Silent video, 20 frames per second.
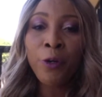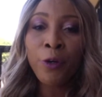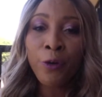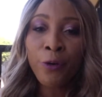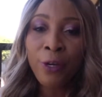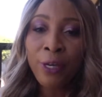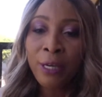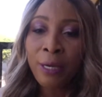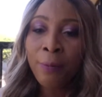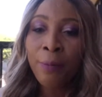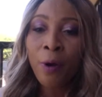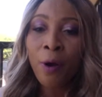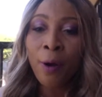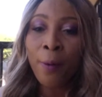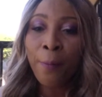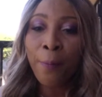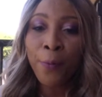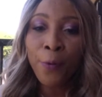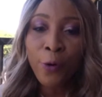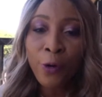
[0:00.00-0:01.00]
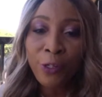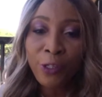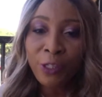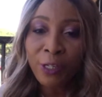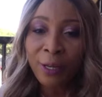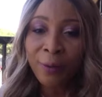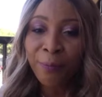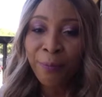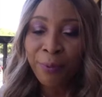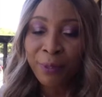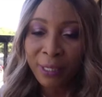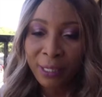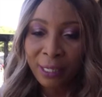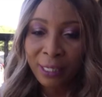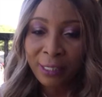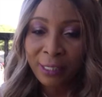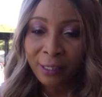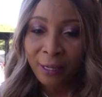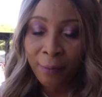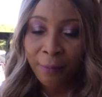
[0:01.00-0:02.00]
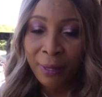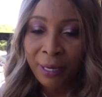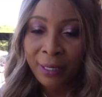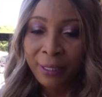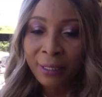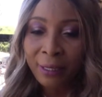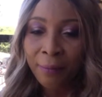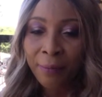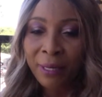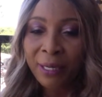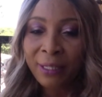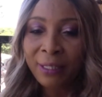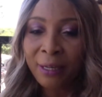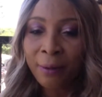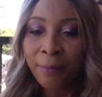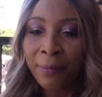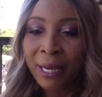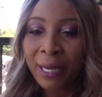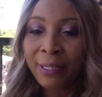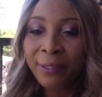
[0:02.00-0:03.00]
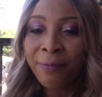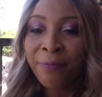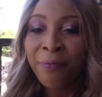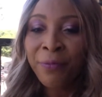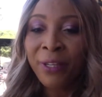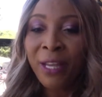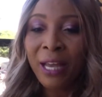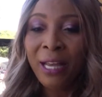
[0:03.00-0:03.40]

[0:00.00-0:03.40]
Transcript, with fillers: cream or portion, please comment, comment, comment,